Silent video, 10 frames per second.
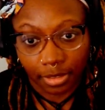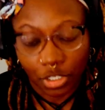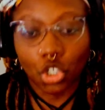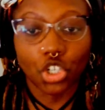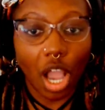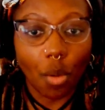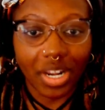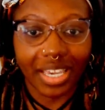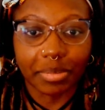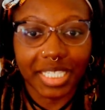So y'all
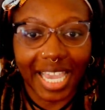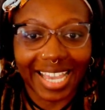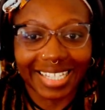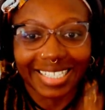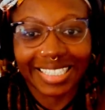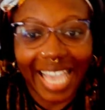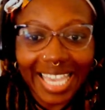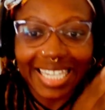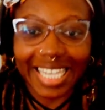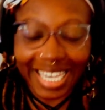want to keep saying
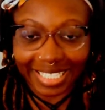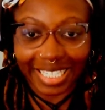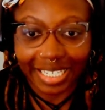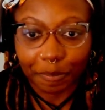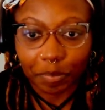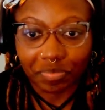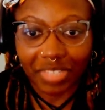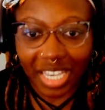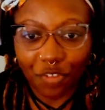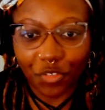they leaked
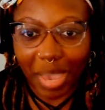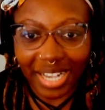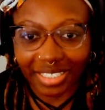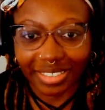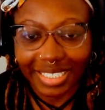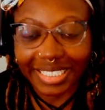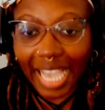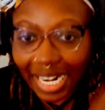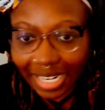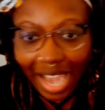the information.
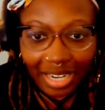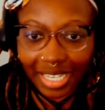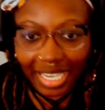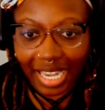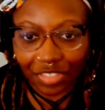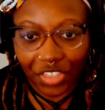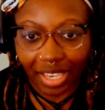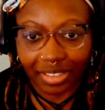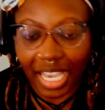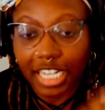They did not leak
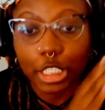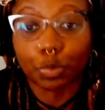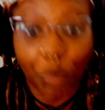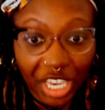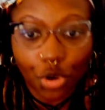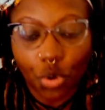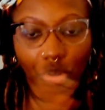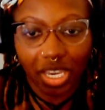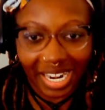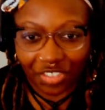anything. They didn't spill
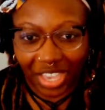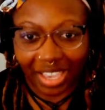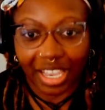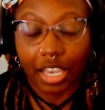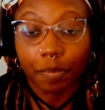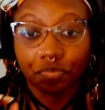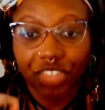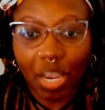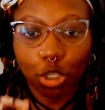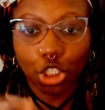anything.
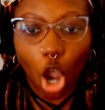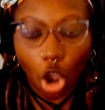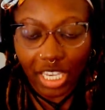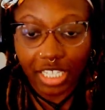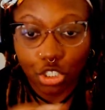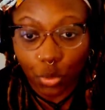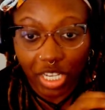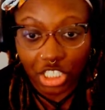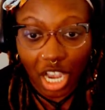They were talking to each